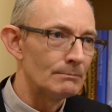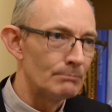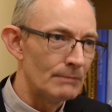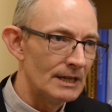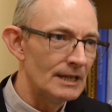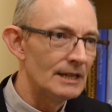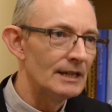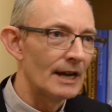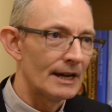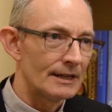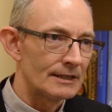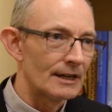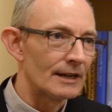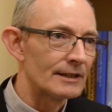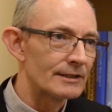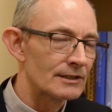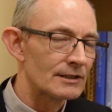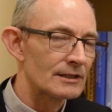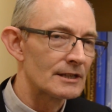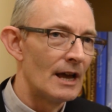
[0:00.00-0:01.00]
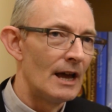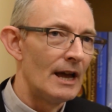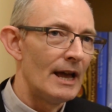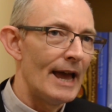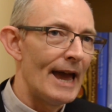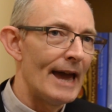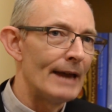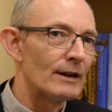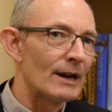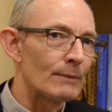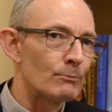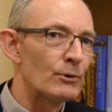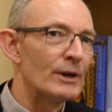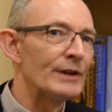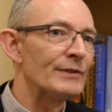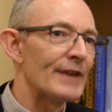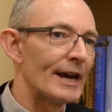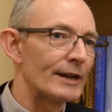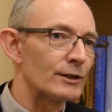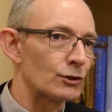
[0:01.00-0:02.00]
me and us, and I
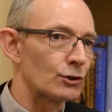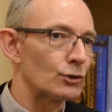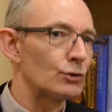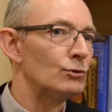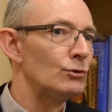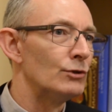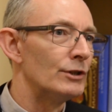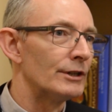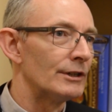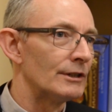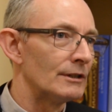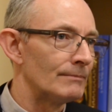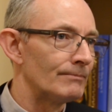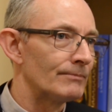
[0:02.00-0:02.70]
bring that to the,